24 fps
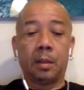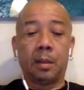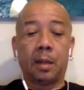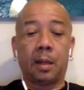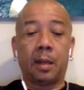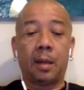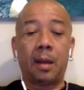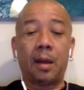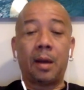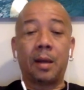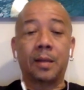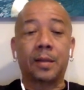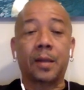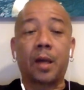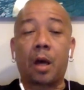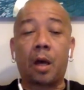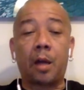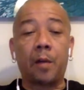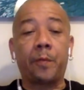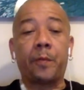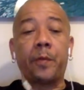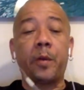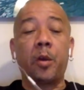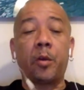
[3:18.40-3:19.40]
I lost
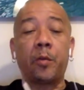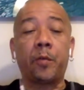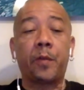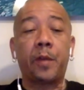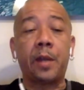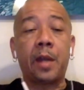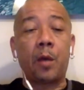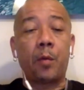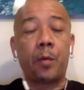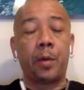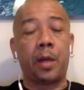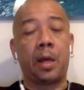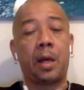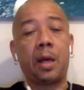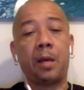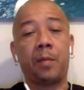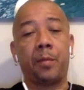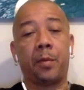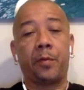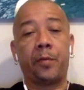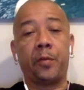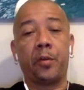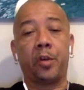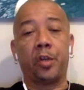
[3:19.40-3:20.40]
all fear for that when I had
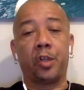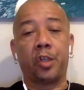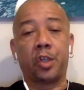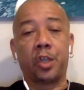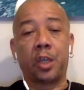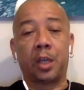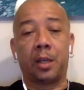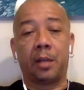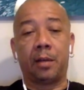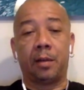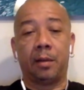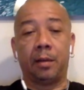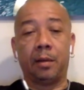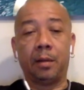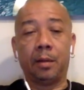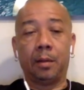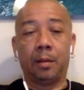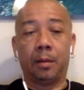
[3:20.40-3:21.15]
my first child.